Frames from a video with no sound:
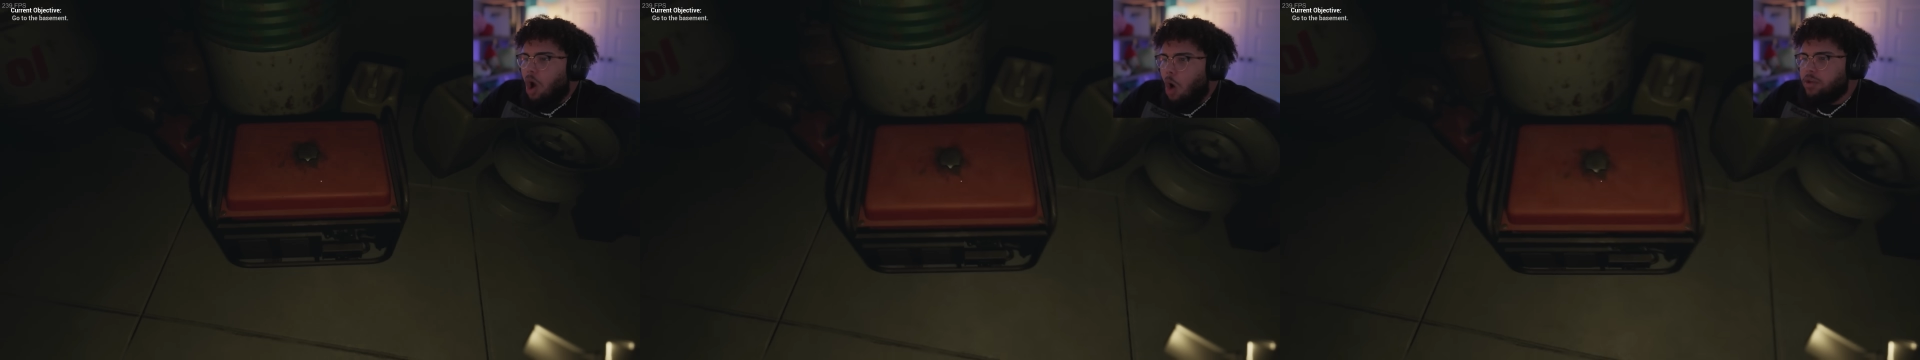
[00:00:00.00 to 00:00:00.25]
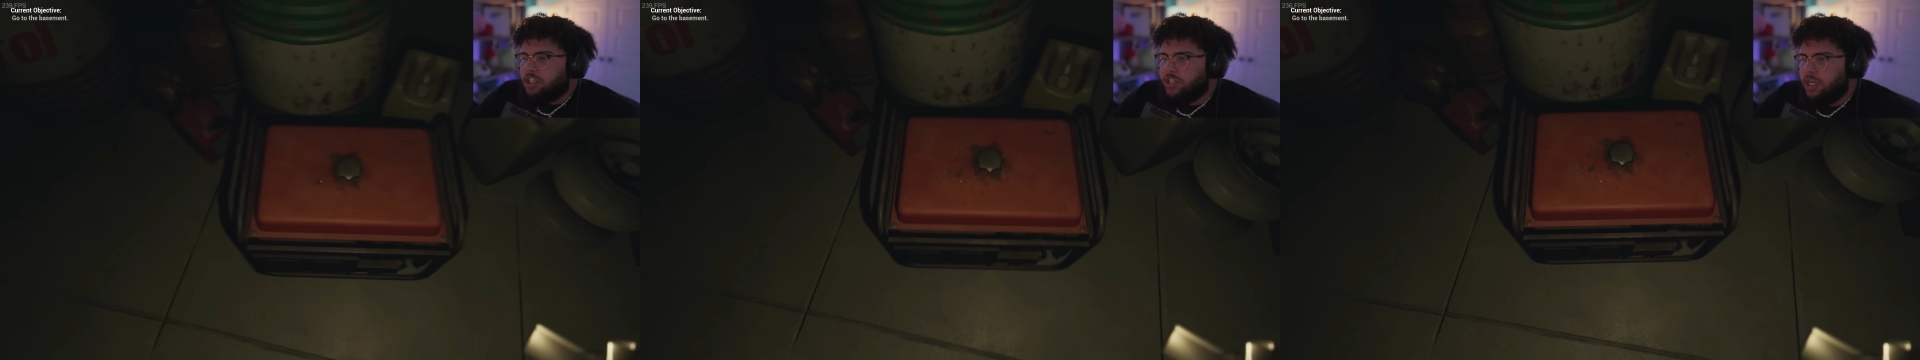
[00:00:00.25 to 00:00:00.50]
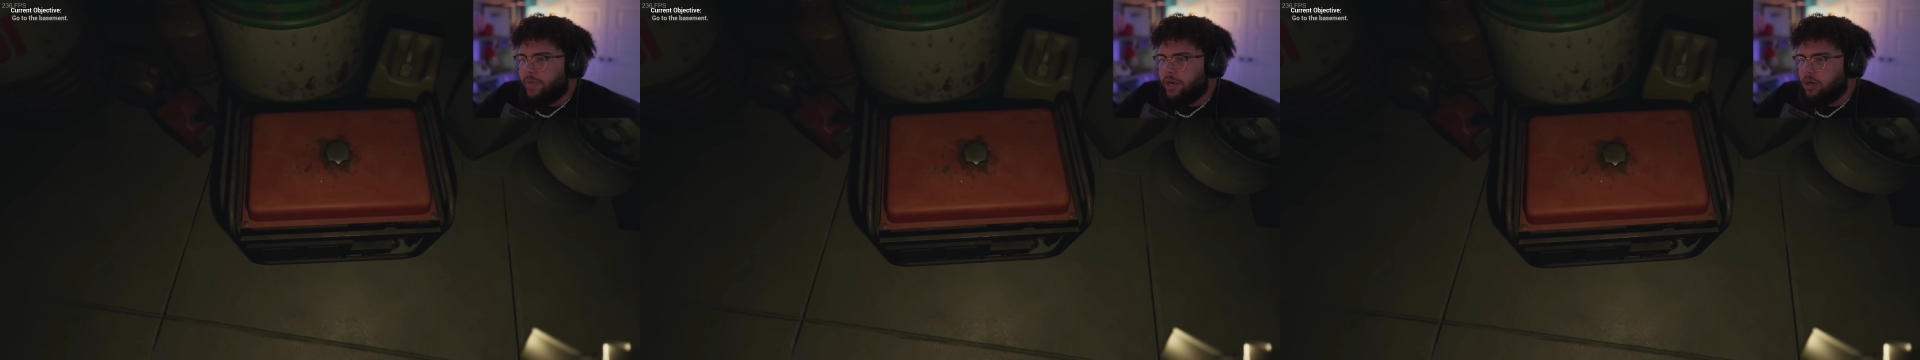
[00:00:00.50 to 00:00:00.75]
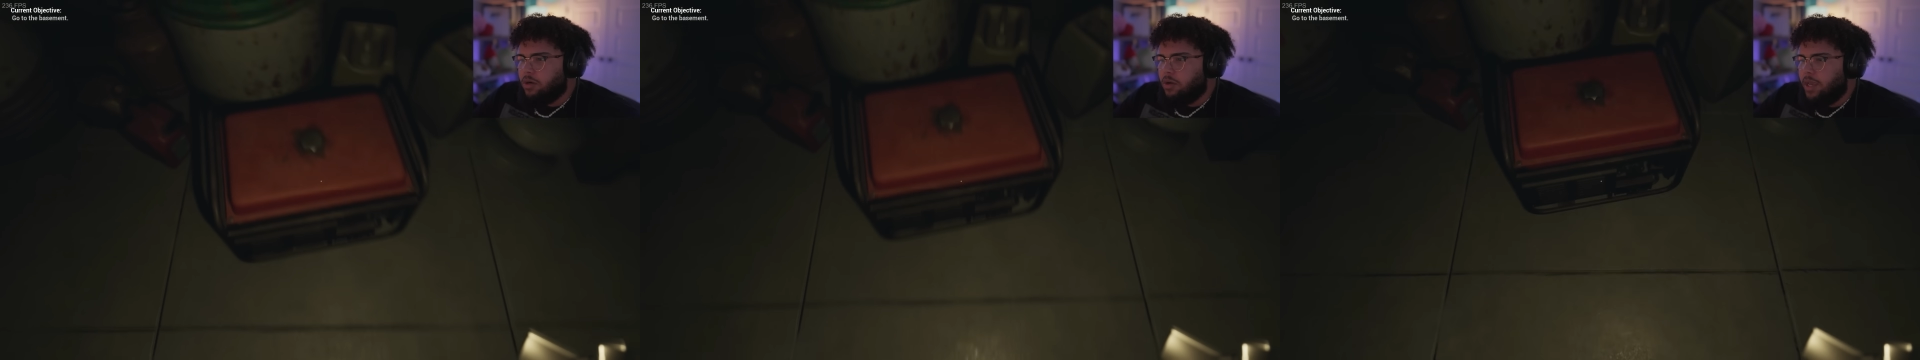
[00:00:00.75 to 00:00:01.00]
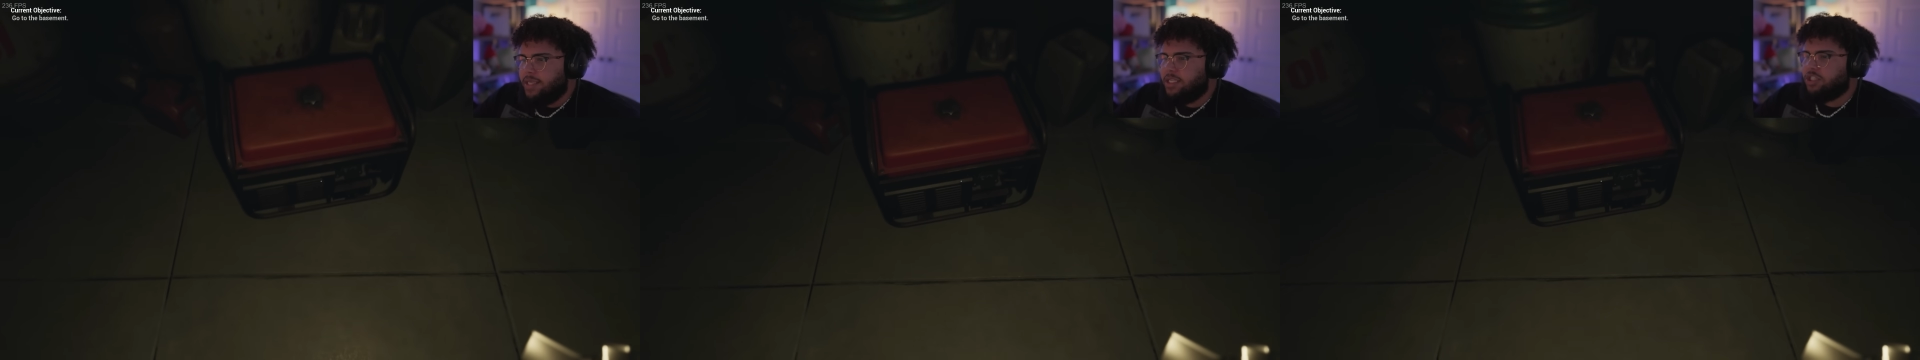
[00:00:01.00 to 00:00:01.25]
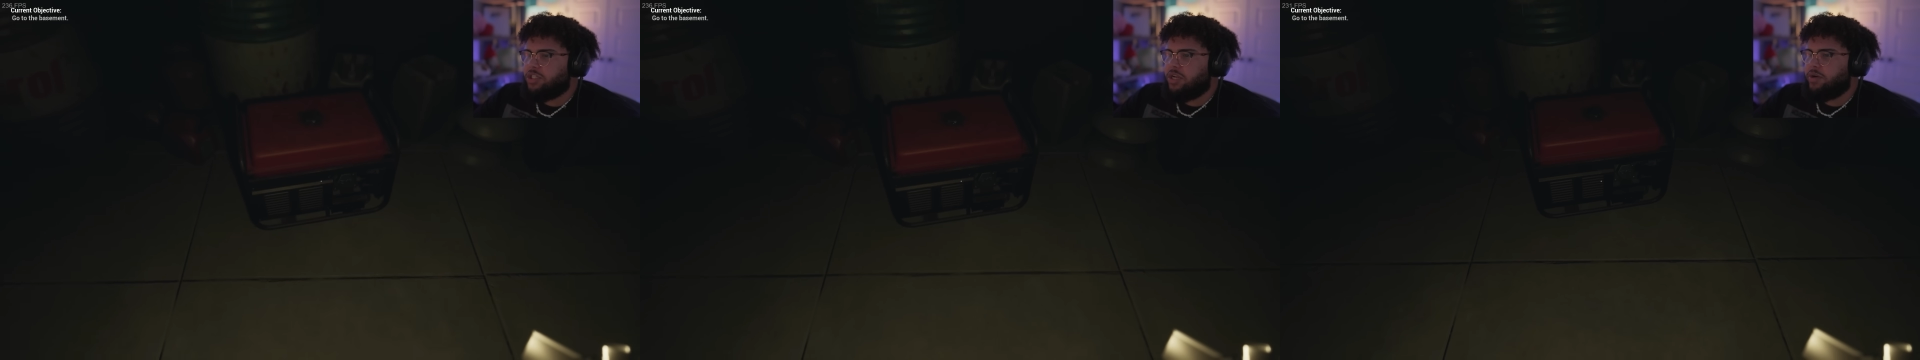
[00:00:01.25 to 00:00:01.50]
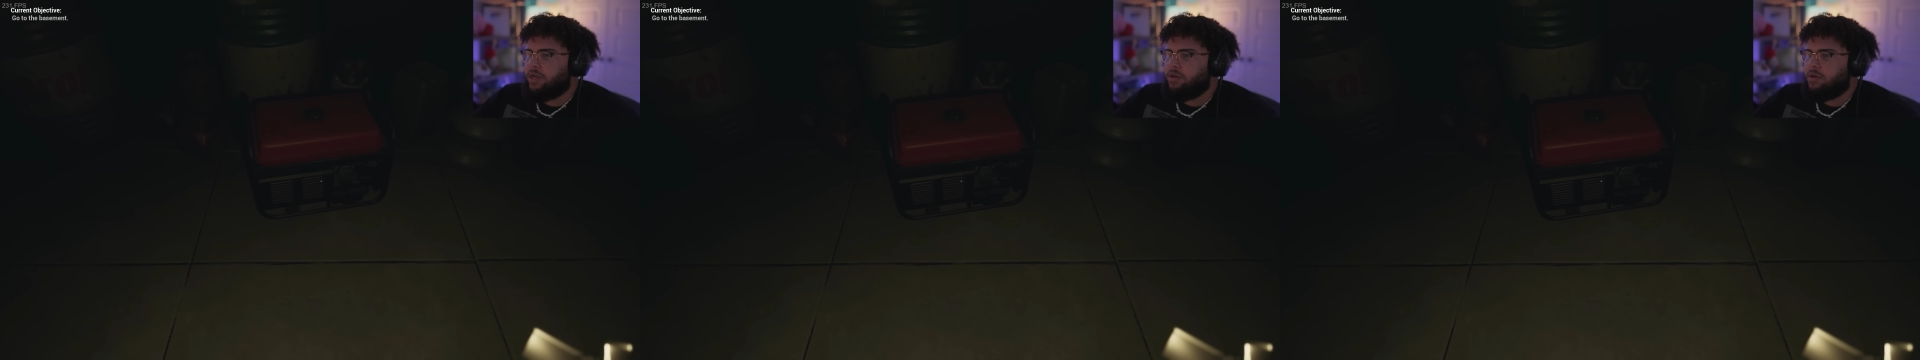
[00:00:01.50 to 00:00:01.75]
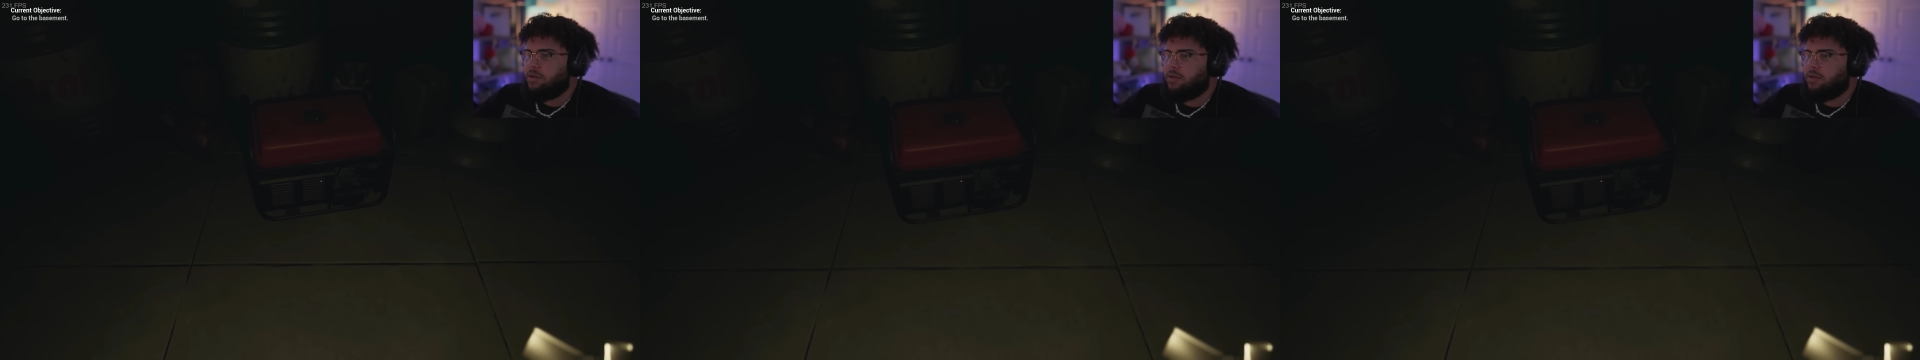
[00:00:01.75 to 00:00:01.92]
Oh, it's a generator. Is this a generator?